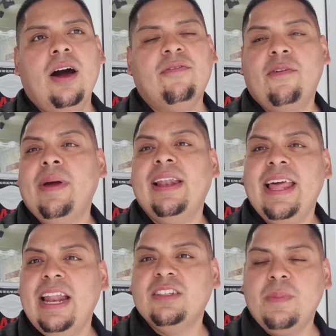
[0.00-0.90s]
from
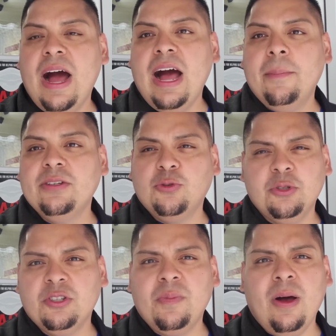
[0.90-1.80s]
Atlantis, Bahamas, which
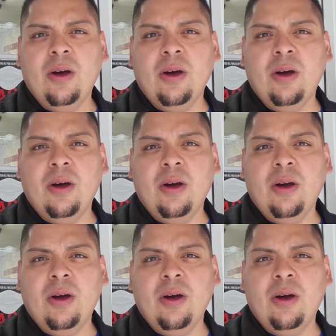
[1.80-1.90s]
was about